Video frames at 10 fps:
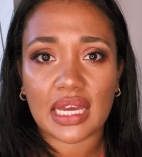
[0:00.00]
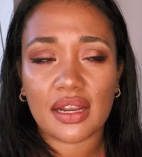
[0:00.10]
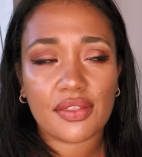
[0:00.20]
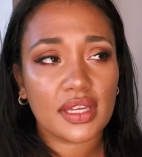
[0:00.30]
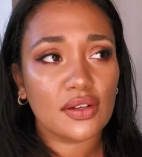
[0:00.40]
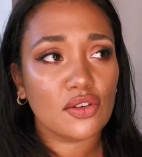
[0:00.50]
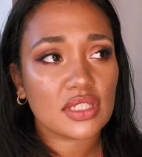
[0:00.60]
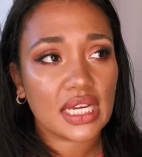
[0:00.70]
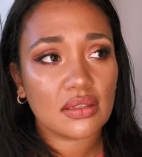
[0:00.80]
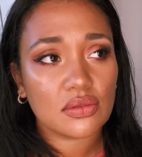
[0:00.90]
And I think
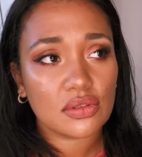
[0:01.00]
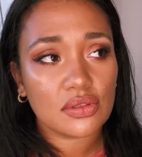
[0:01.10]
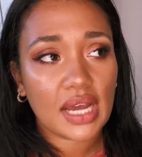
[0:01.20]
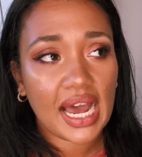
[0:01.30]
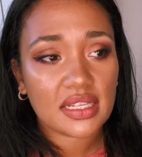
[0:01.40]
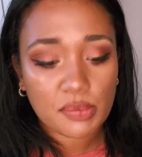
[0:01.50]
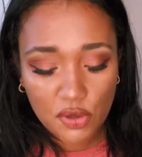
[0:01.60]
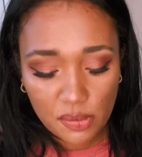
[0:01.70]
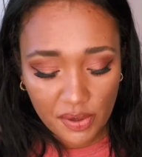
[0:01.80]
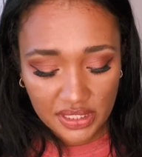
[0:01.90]
lockdown has put
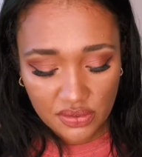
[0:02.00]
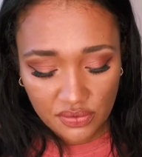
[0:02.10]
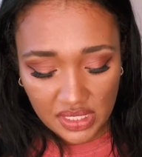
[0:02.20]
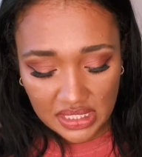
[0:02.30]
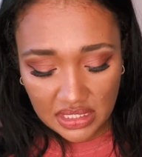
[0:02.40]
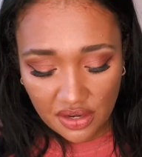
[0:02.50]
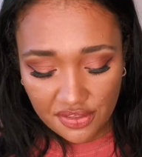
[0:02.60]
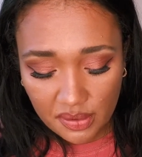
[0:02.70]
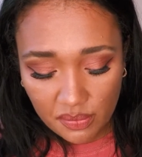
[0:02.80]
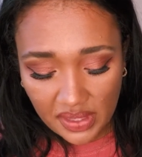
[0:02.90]
the brakes on things, and I
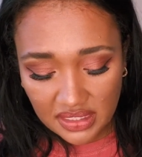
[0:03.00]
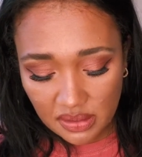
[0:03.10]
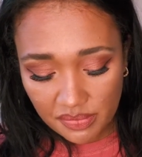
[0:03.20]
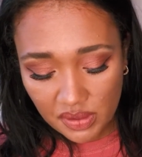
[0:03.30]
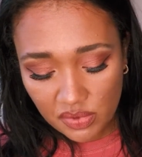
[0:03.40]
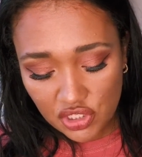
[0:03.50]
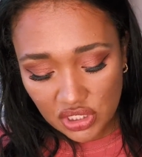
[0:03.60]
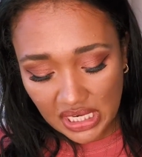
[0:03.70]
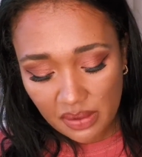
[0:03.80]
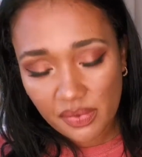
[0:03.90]
think that's something we should
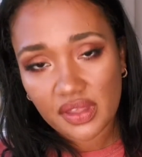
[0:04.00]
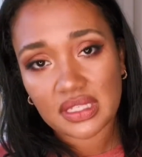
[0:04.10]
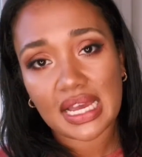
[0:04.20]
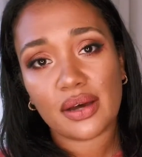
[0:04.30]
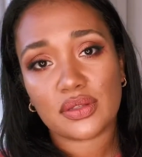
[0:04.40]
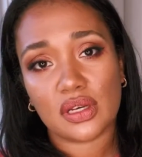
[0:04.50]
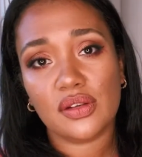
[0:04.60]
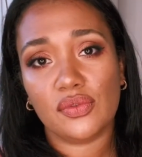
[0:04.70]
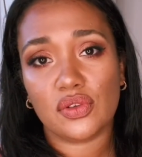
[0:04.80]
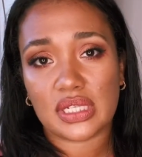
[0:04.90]
take with us outside
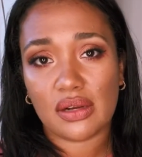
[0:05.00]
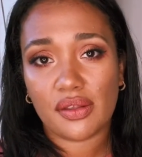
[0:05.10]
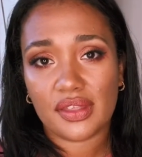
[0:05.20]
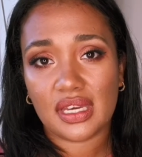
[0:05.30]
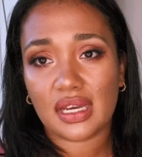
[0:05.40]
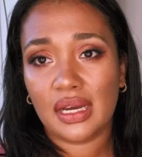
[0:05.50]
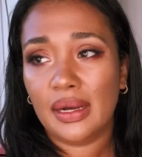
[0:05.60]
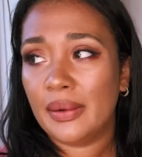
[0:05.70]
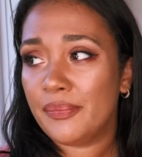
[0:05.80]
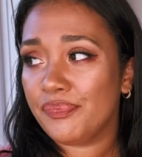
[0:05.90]
of lockdown. I think
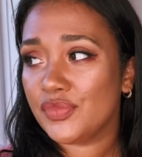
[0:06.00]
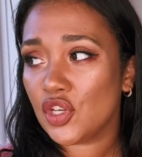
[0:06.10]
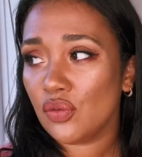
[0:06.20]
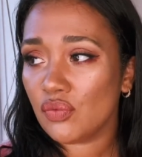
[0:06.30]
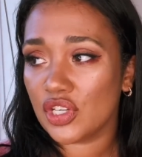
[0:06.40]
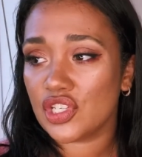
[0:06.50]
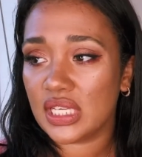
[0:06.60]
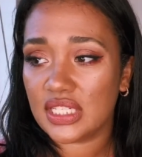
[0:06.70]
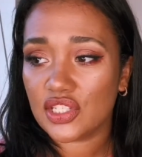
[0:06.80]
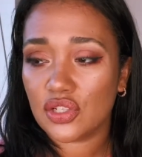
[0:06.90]
don't rush
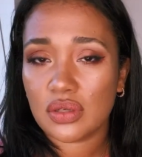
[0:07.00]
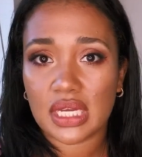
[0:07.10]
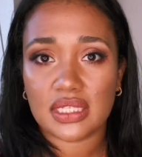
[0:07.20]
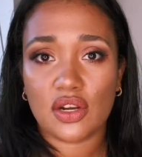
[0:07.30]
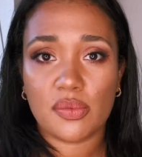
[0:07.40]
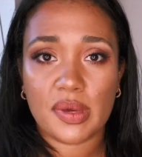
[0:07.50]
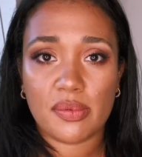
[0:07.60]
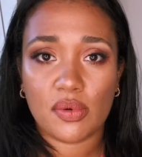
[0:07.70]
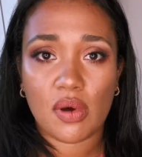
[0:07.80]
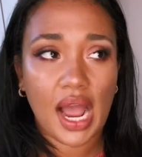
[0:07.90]
things. Do get to know
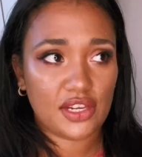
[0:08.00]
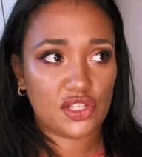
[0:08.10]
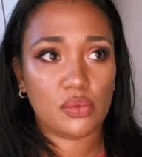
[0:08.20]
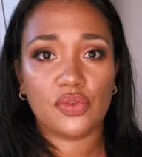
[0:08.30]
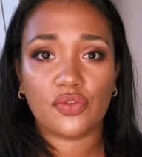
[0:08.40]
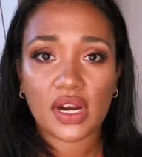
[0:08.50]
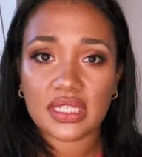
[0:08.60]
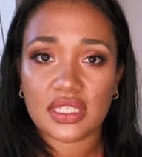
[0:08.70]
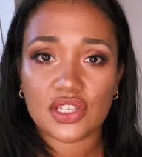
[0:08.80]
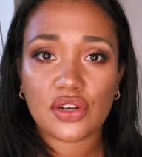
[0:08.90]
people as you would
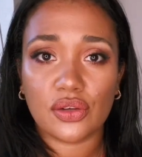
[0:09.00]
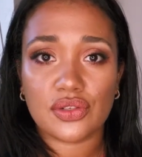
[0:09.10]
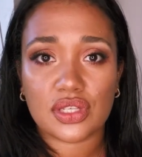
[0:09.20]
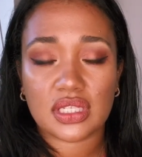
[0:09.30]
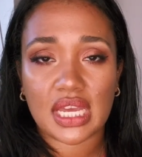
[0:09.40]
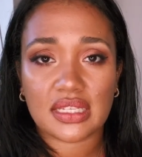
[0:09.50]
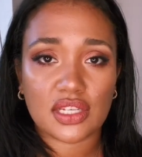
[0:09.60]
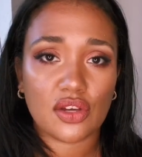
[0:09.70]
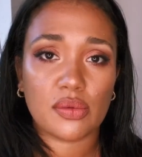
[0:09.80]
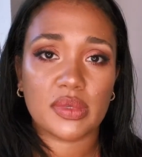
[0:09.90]
friends. You know, just get to
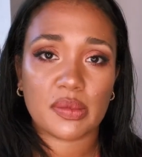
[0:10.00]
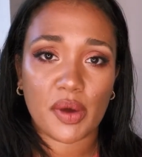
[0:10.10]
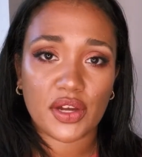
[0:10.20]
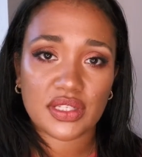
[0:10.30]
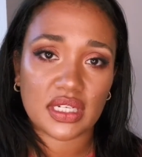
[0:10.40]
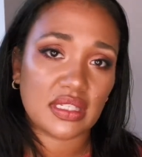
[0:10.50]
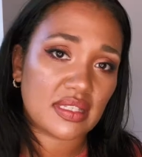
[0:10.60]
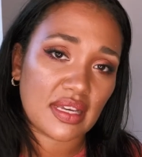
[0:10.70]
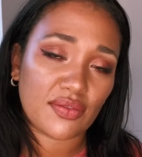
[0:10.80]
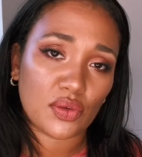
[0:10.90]
know them as a person and
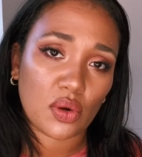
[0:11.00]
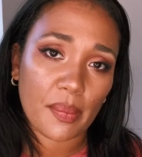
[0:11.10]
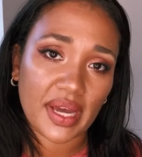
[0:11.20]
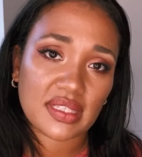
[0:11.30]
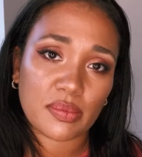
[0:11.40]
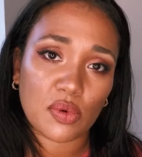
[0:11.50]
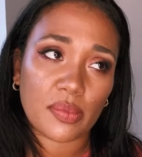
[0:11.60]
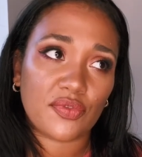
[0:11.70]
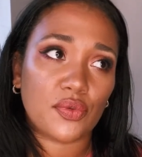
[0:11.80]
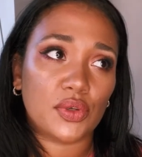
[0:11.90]
see if you're compatible
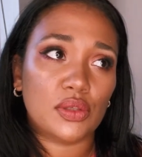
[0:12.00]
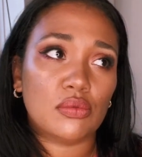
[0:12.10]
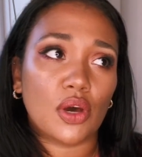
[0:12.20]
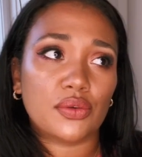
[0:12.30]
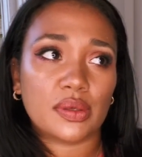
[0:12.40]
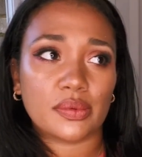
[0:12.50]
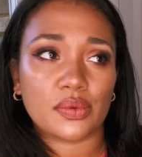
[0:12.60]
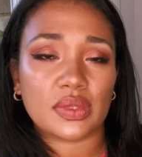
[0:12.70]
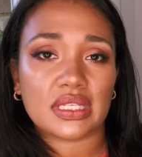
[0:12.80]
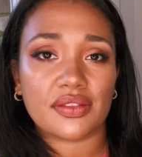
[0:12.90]
before you load it with
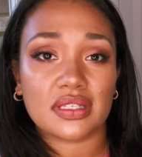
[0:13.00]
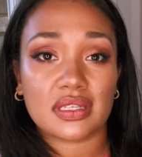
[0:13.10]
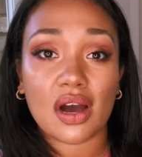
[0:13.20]
all this other stuff.